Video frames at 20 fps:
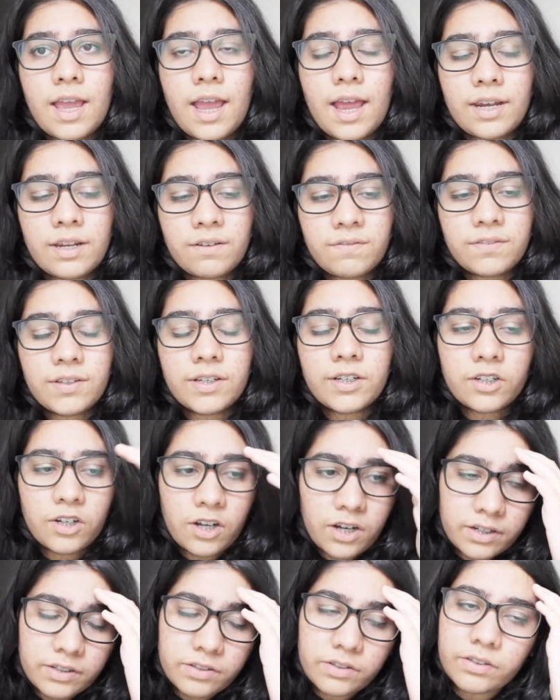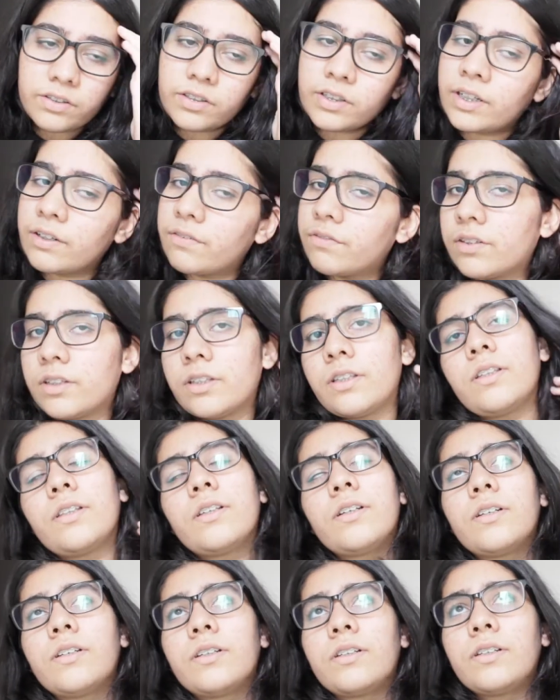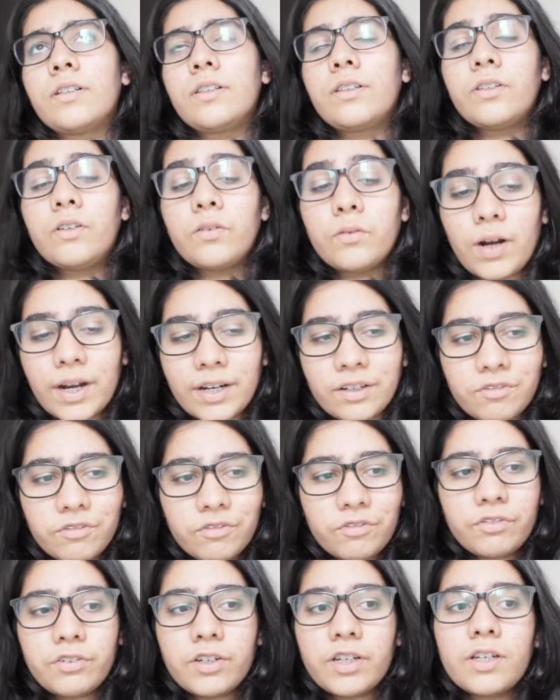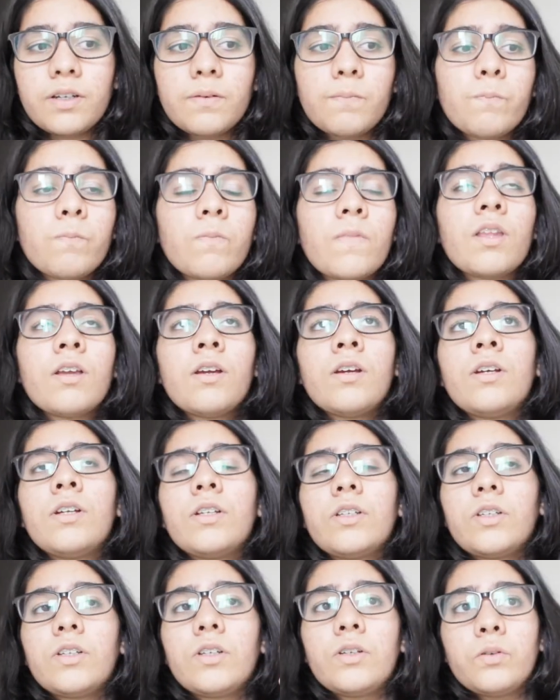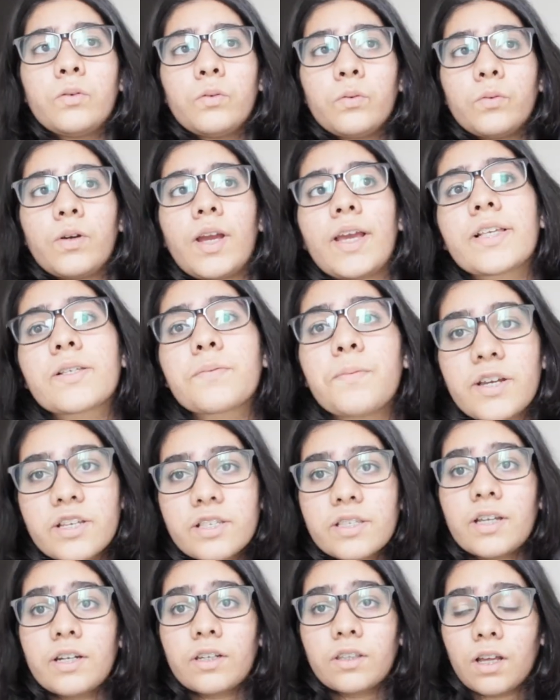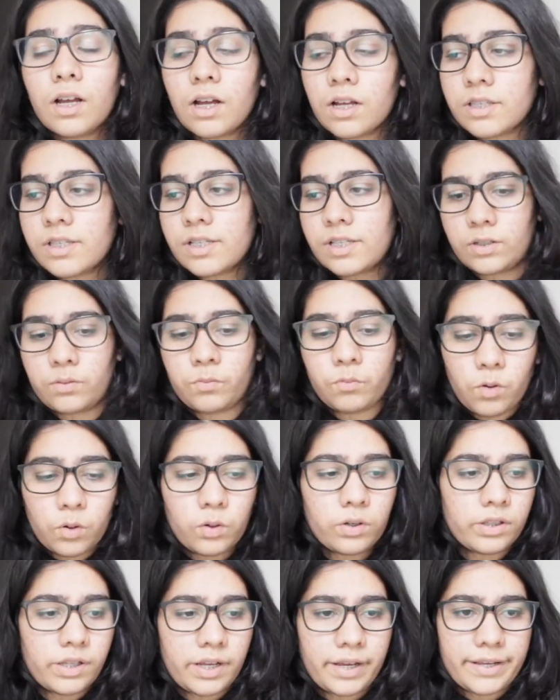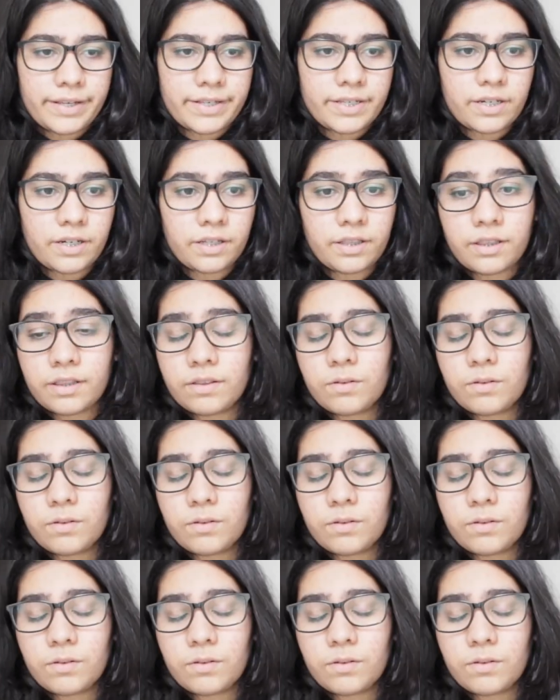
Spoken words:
And if they're not given the right freedom to express their thoughts and vocalize